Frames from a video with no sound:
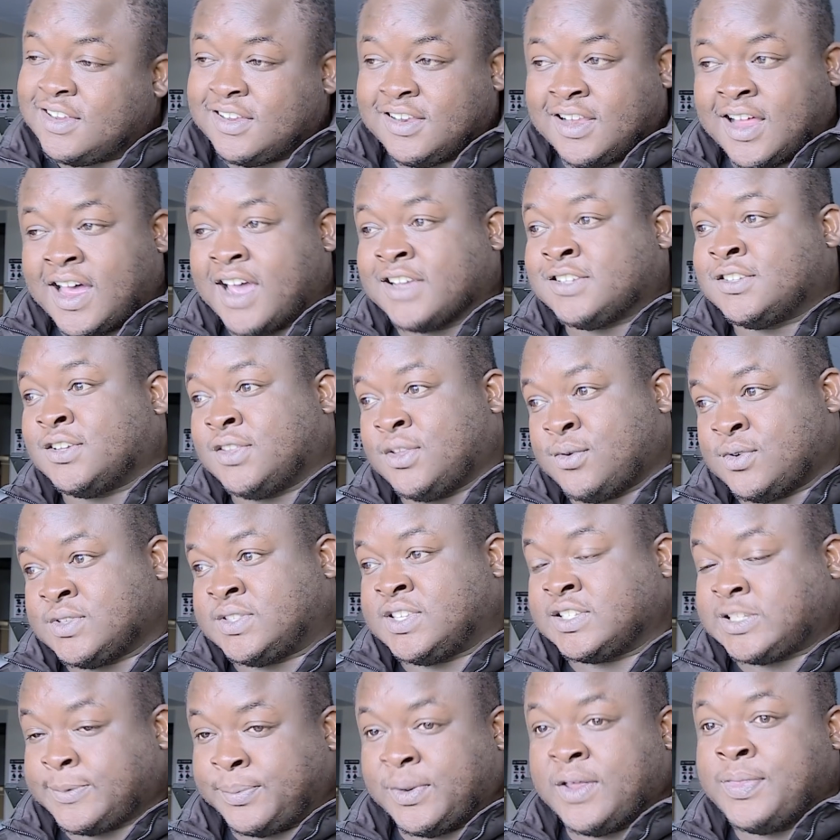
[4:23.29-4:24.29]
Like, so there was
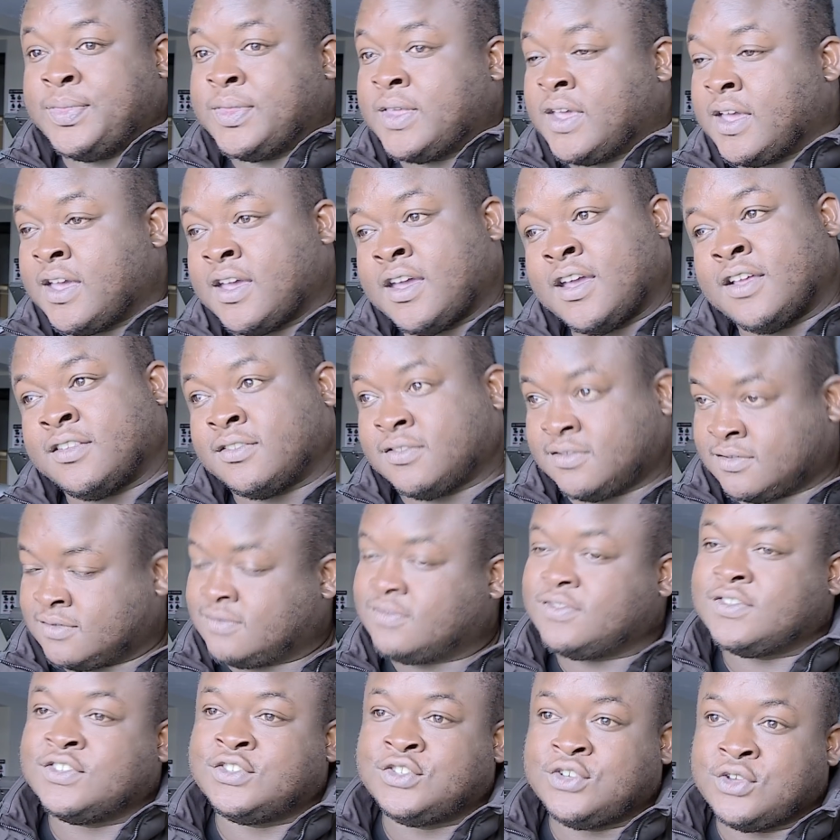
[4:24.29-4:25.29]
discipline there and
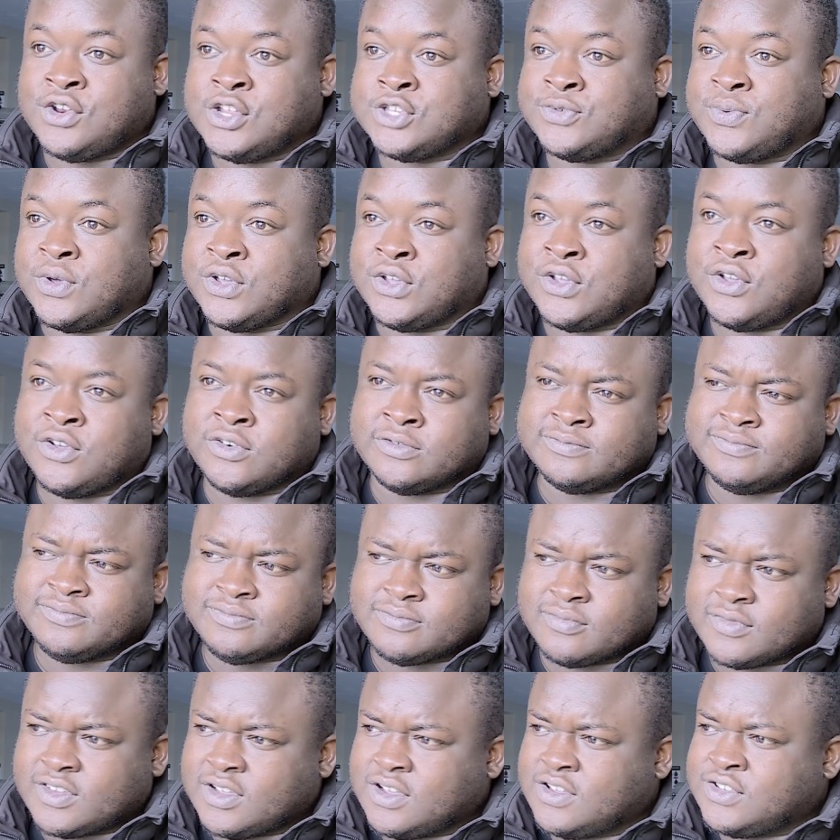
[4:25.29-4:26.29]
students were good.
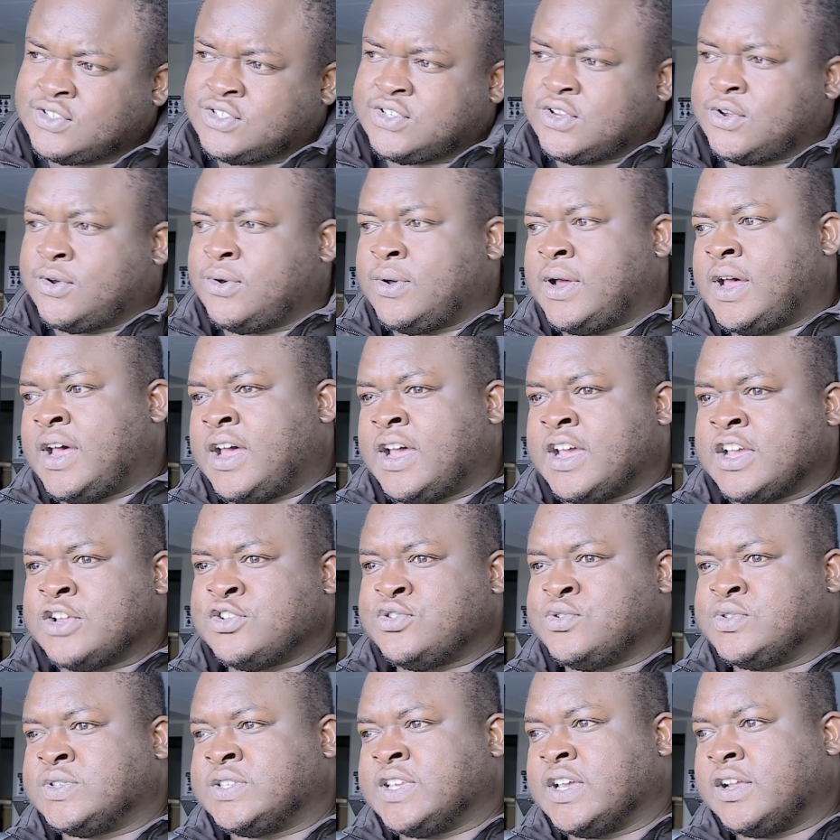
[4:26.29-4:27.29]
So in
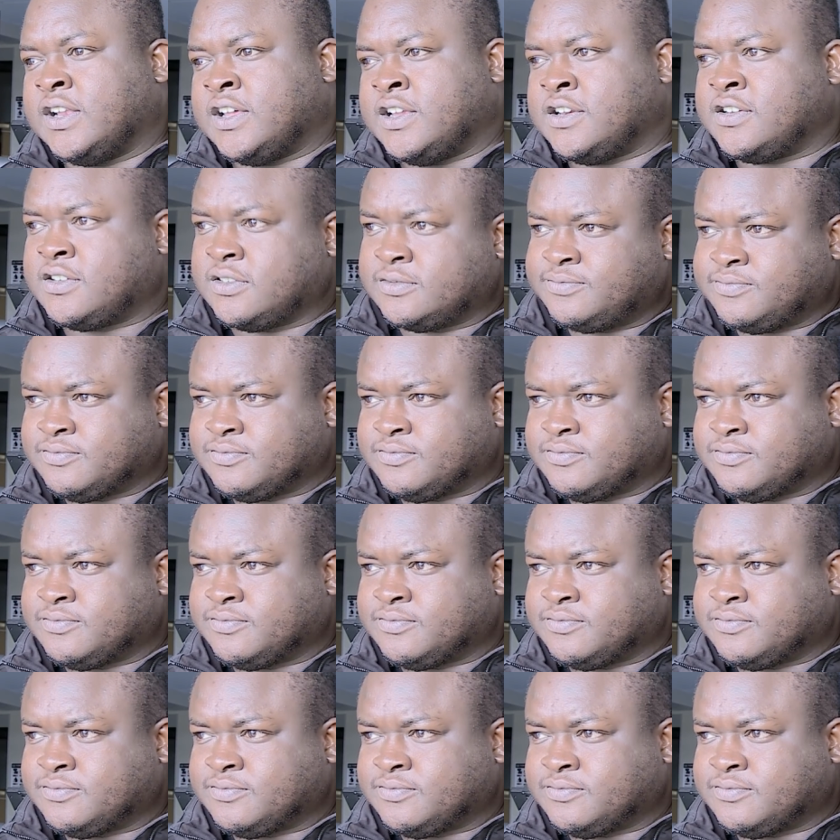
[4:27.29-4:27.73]
New Zealand,